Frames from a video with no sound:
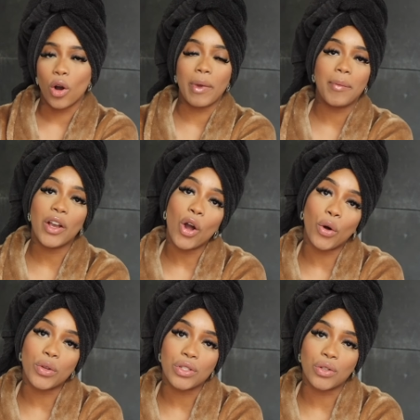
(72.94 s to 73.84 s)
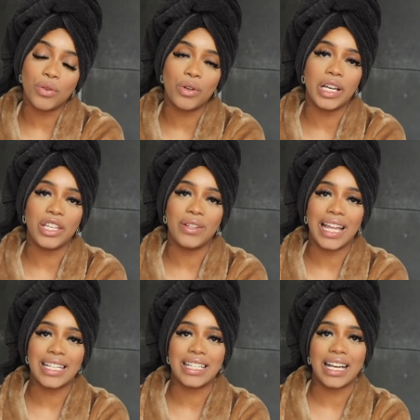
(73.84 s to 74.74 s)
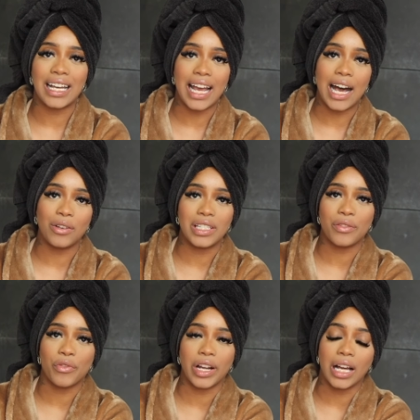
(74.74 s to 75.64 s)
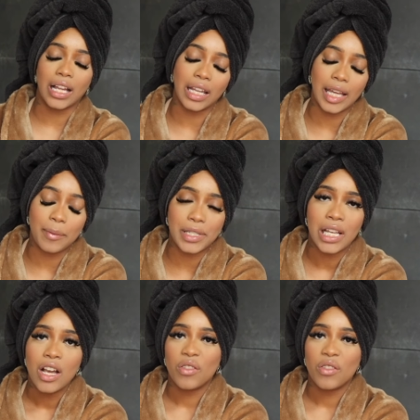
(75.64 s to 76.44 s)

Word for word: or maybe you're old school and you like to cut out different clips